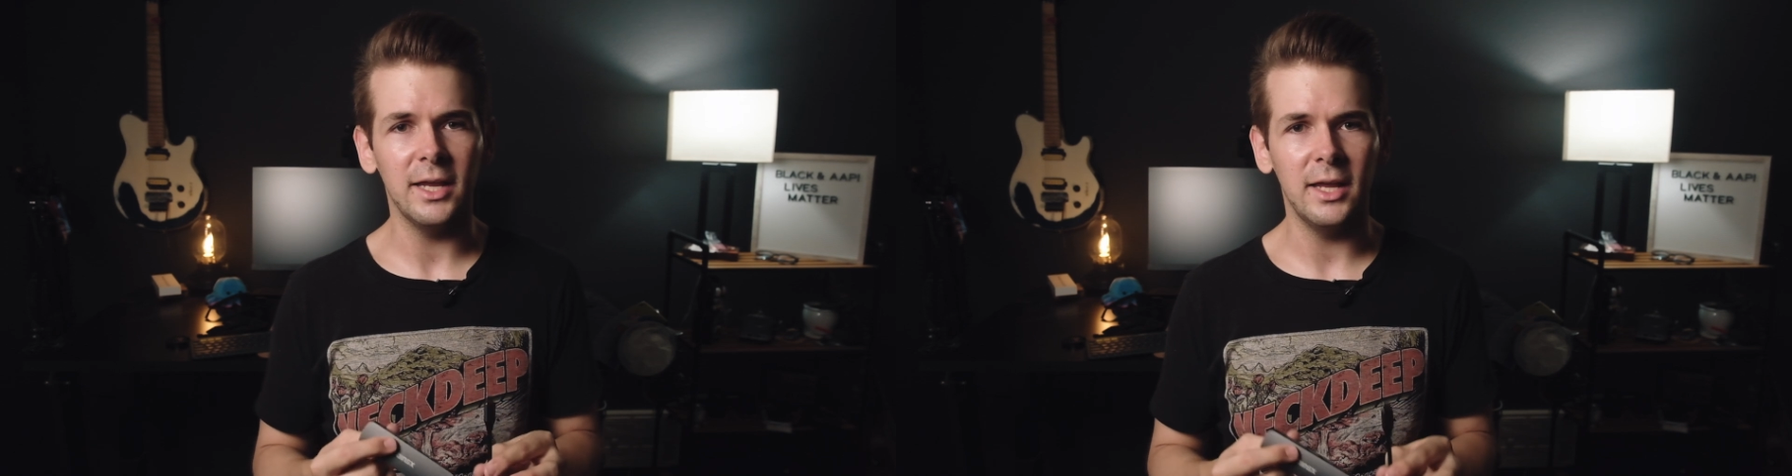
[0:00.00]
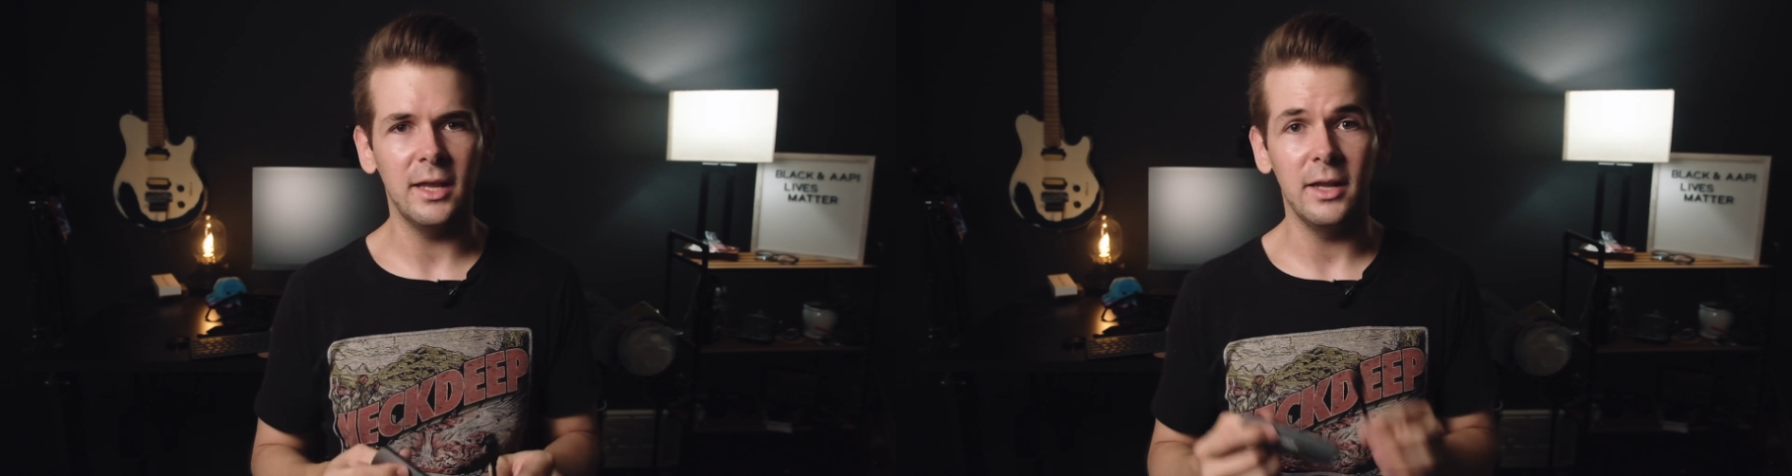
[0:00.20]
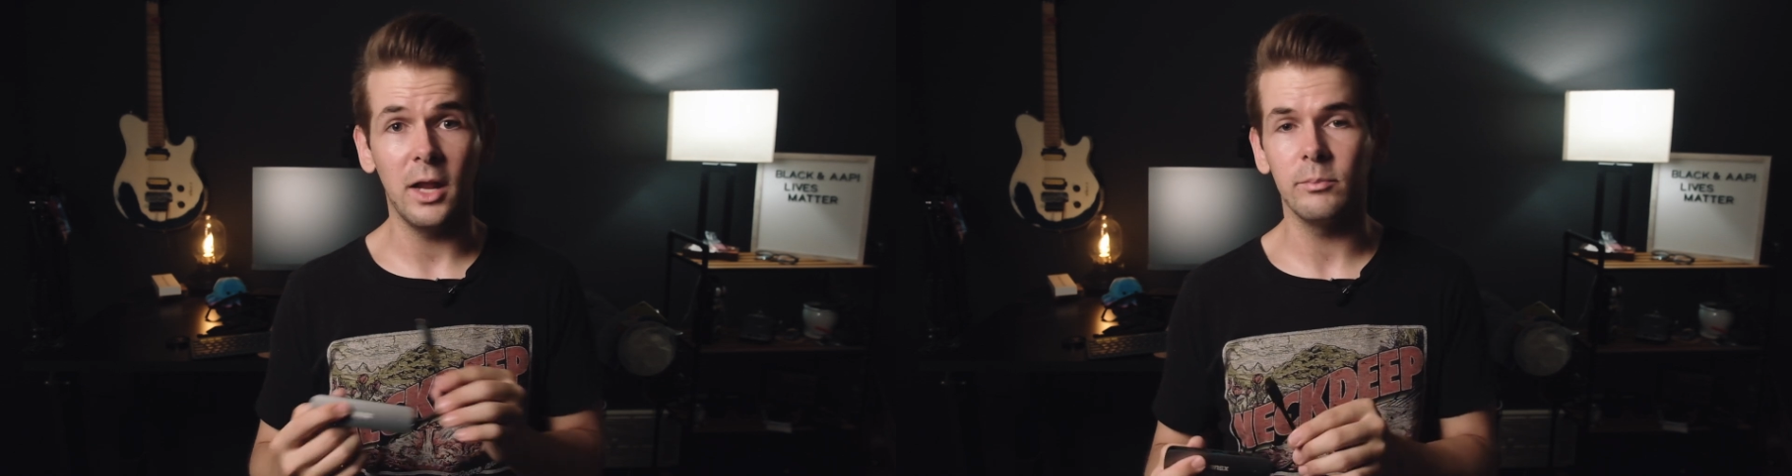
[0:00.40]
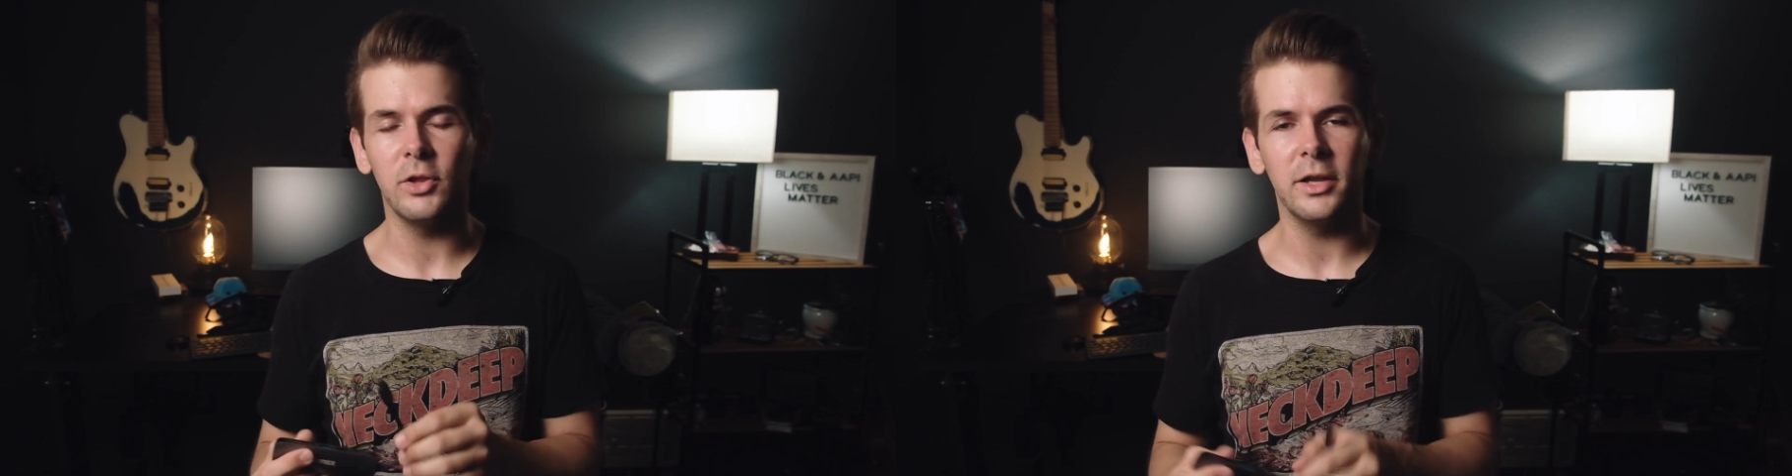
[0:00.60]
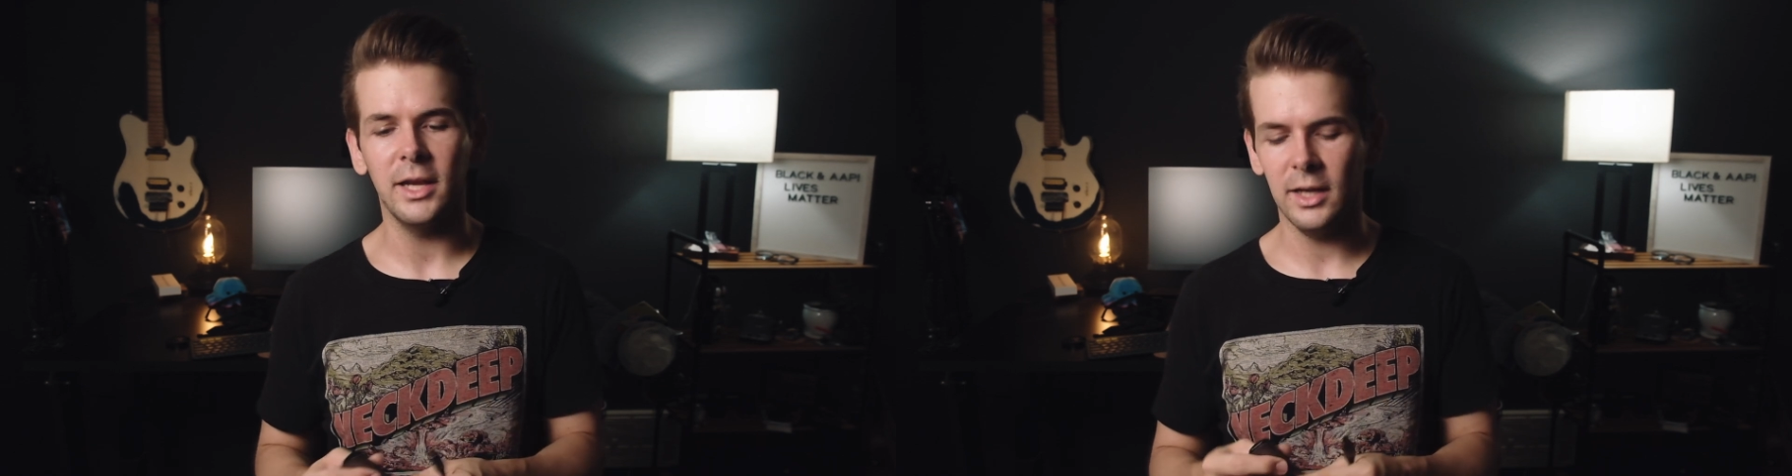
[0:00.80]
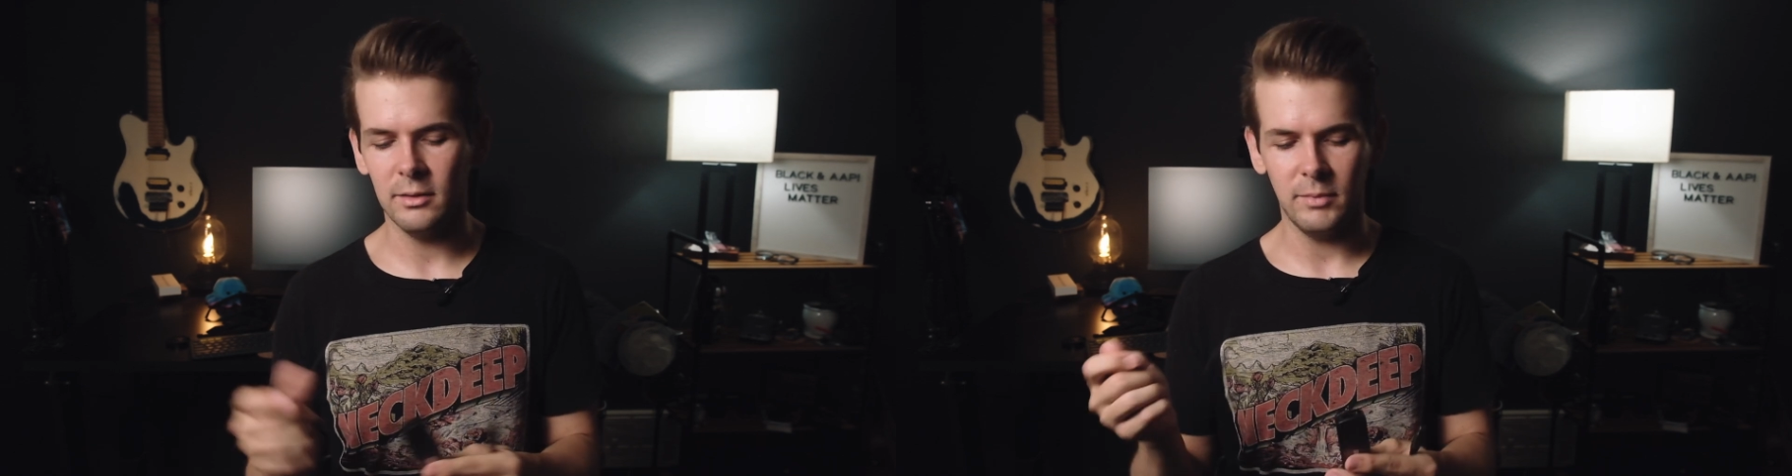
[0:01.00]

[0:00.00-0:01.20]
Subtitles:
it in and unplugging it